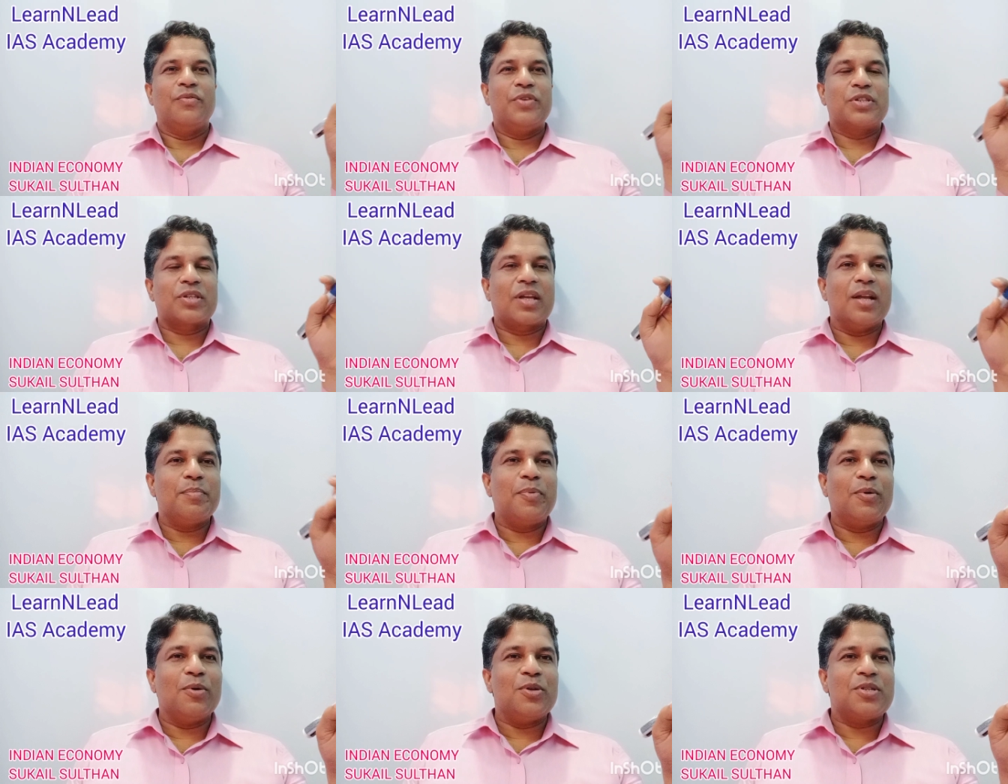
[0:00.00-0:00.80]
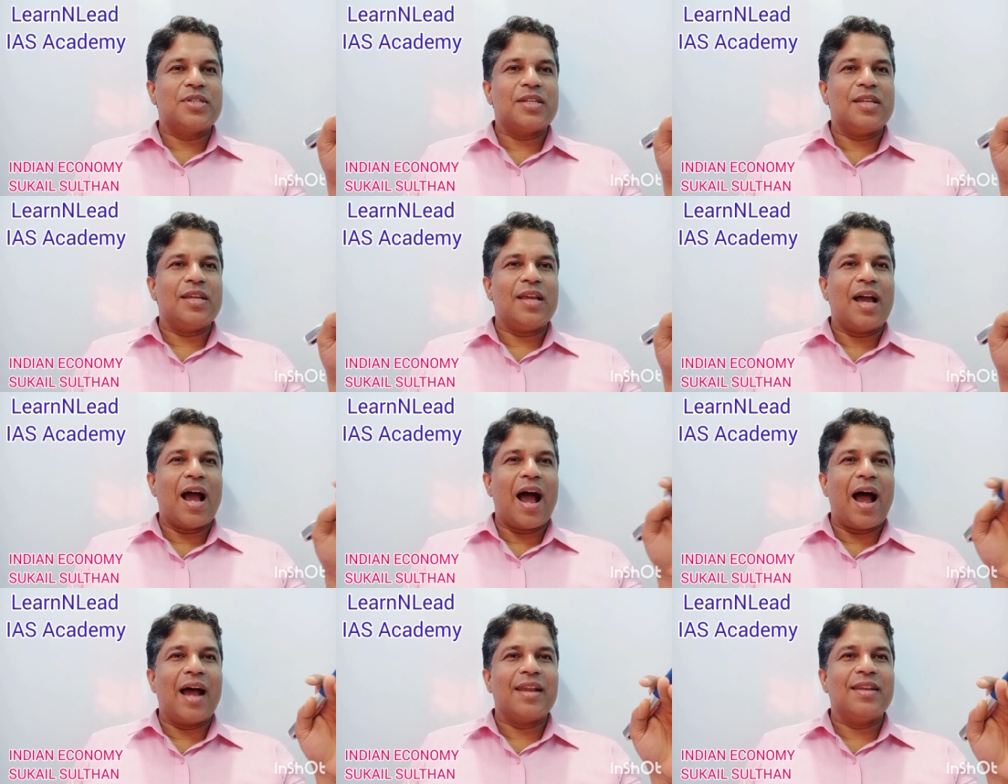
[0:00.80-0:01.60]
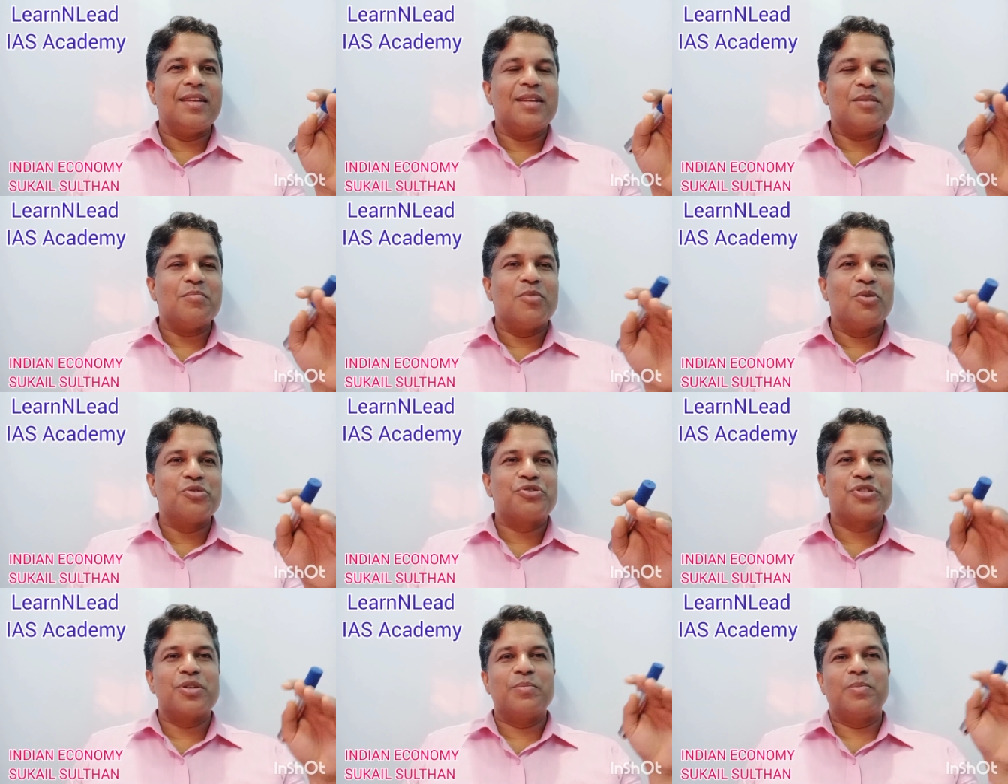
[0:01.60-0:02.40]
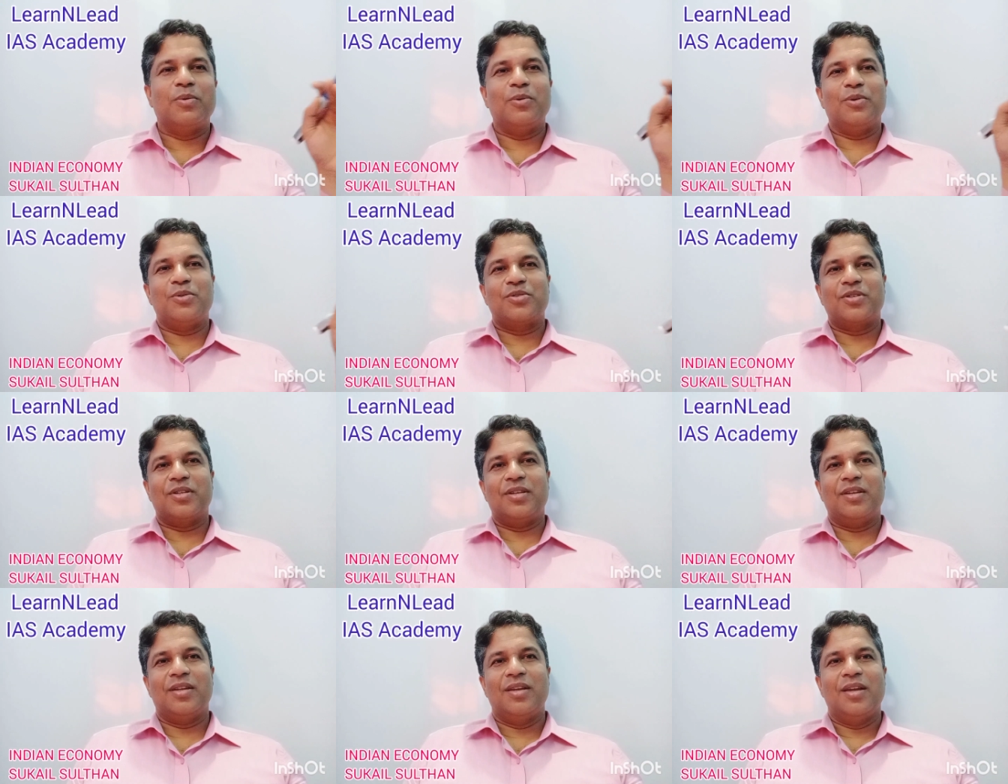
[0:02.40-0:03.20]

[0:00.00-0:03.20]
fiscal policy and monetary policy.